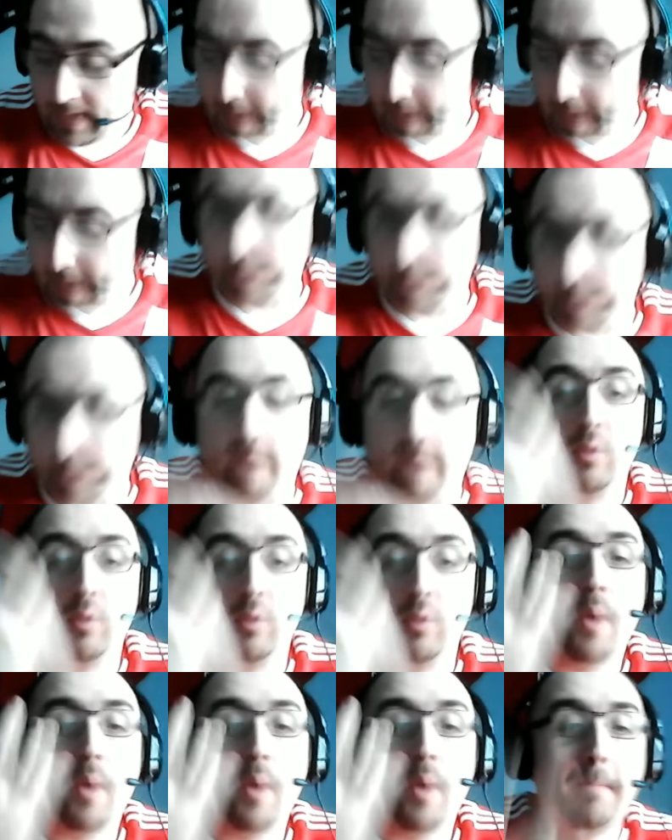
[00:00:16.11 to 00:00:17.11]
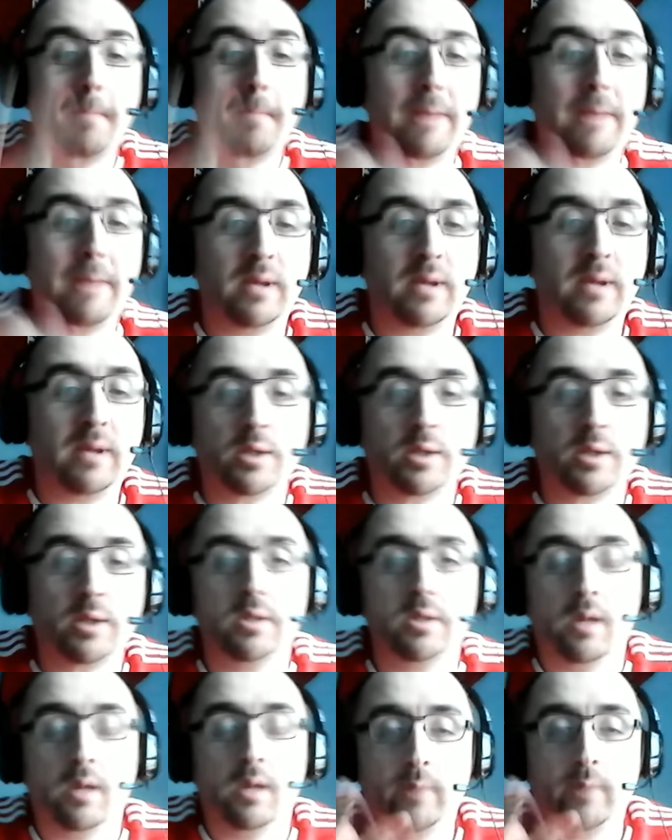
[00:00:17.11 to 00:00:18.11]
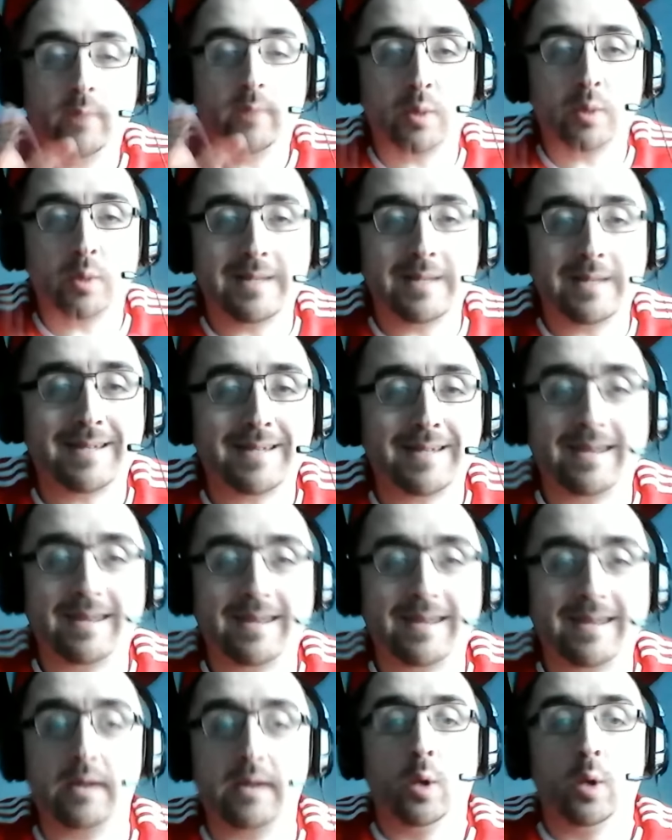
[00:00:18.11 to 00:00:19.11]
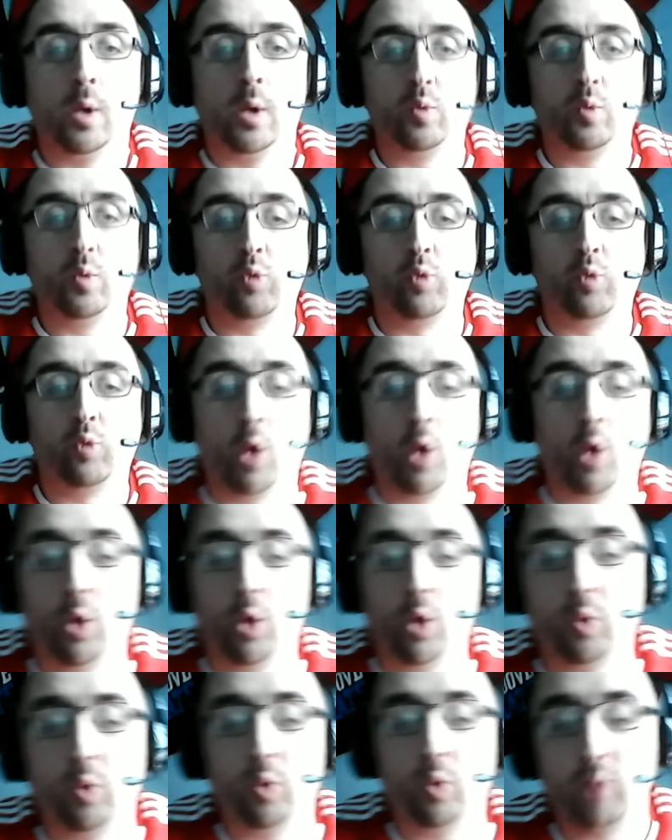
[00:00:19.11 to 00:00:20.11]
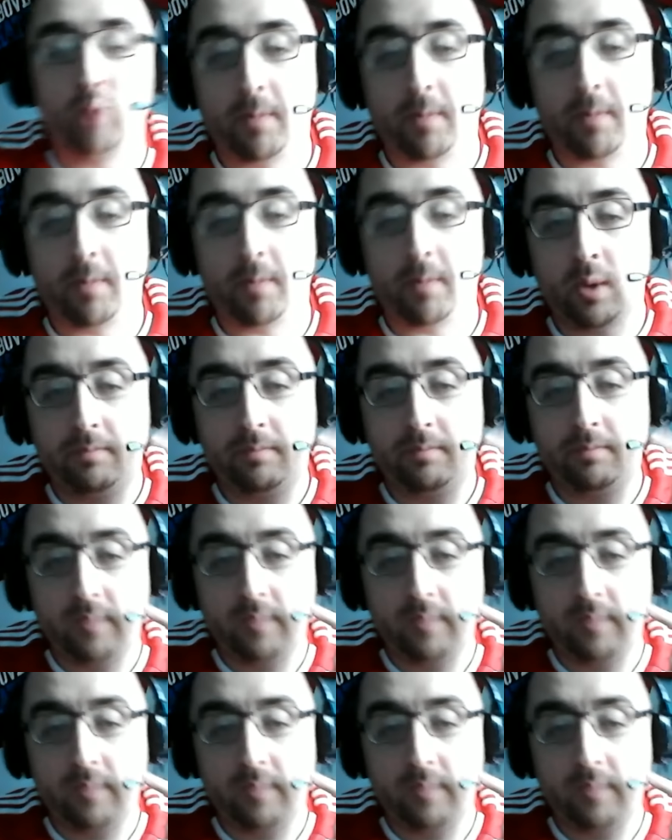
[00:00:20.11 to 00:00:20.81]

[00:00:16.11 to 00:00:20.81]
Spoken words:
I'm going to give you my predictions for the 2016 Royal Rumble